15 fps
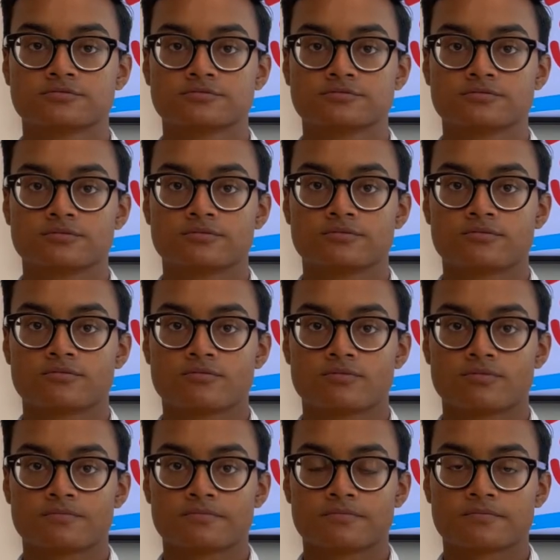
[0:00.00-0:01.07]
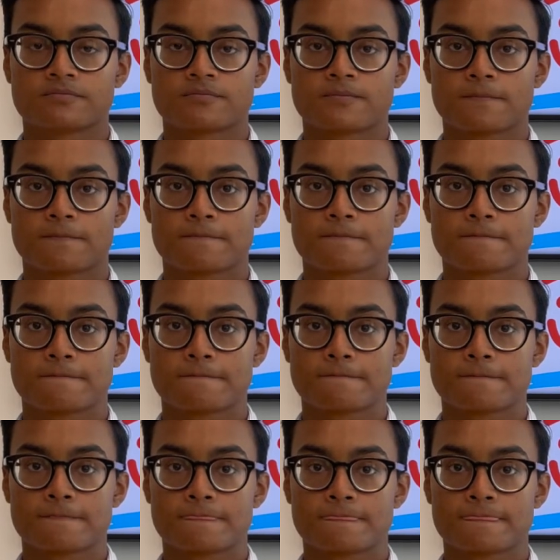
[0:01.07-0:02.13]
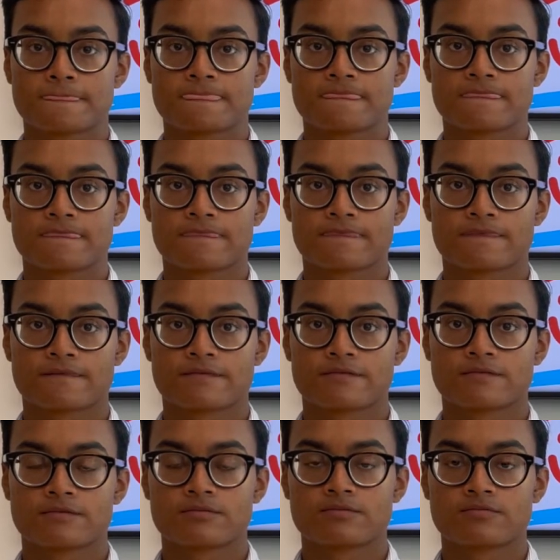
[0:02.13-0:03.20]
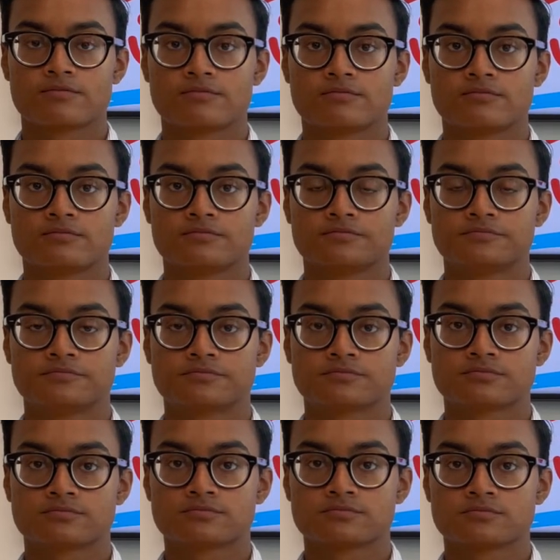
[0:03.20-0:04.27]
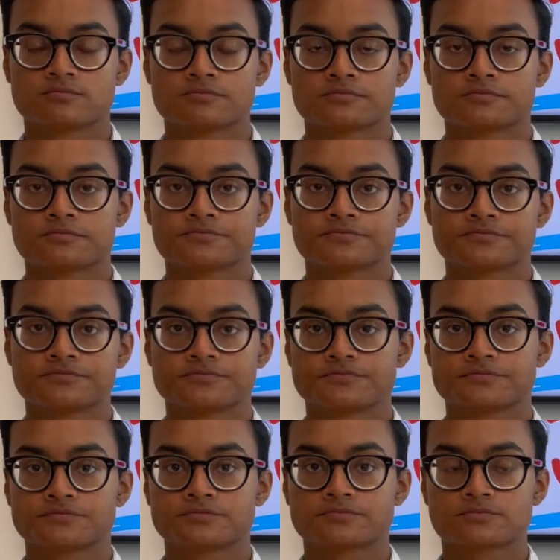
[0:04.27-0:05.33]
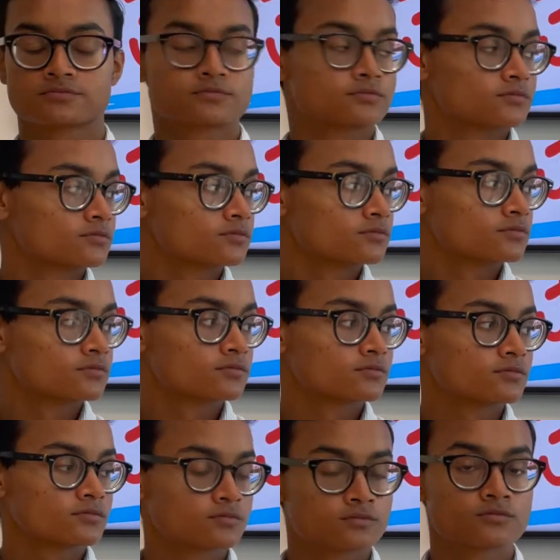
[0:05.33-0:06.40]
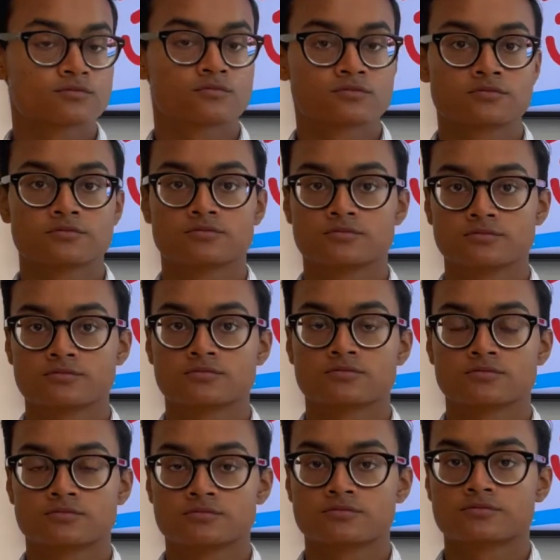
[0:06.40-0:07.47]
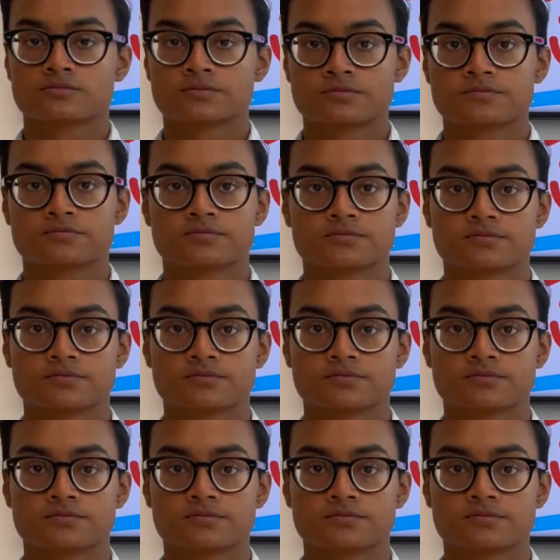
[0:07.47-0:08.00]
No words are spoken by the person on screen.